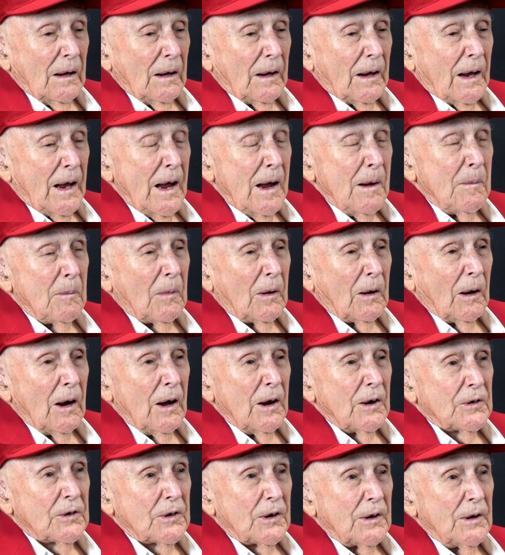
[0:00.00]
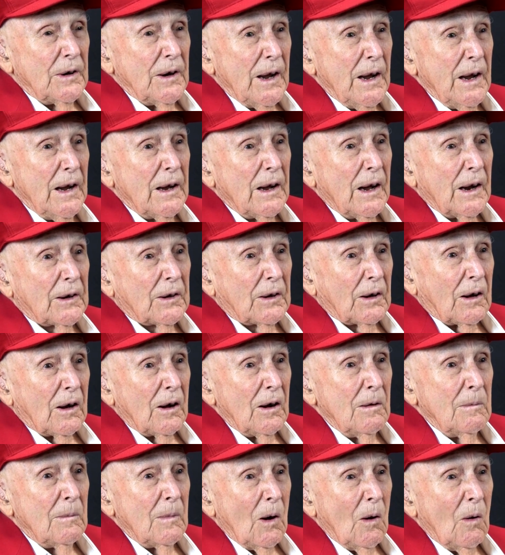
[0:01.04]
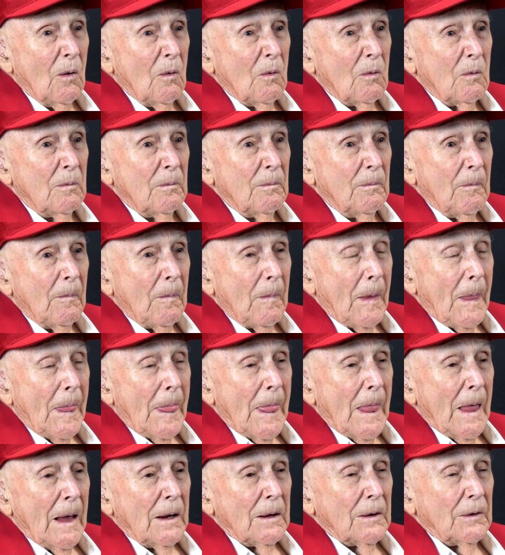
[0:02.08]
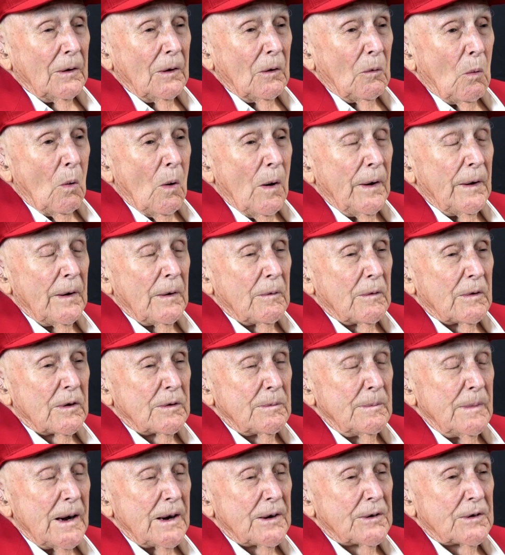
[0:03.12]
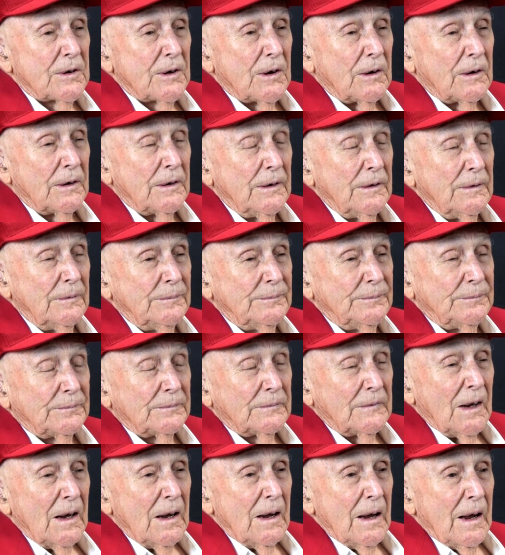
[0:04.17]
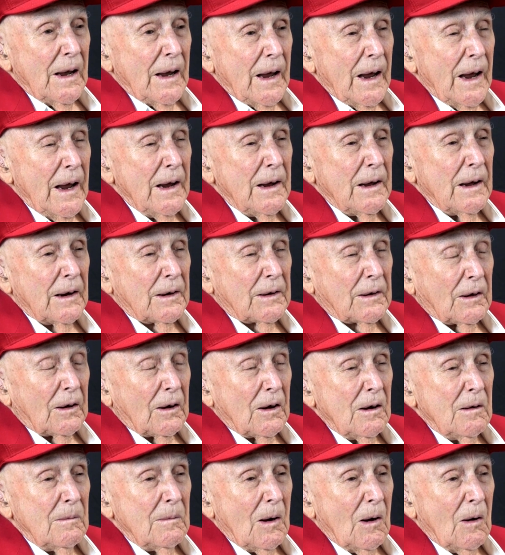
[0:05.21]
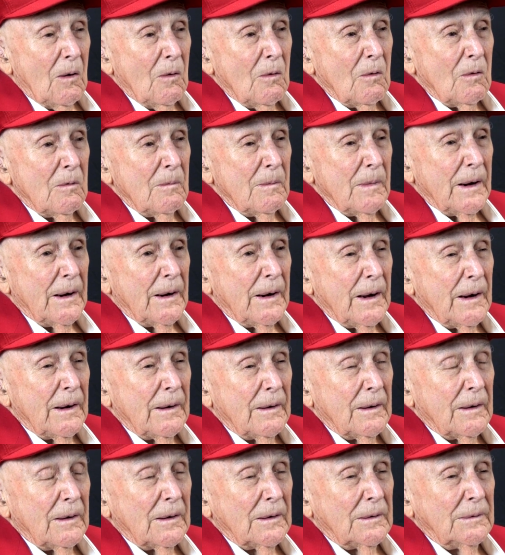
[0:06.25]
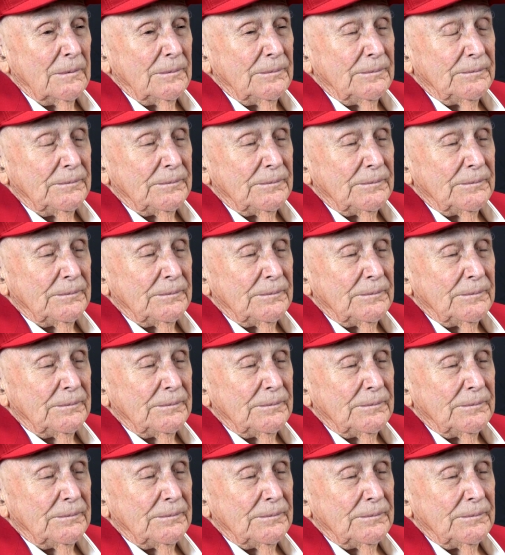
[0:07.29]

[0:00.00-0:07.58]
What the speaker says: Cape Gloucester, he got to come home, the one that was mess sergeant. He got to come home, and then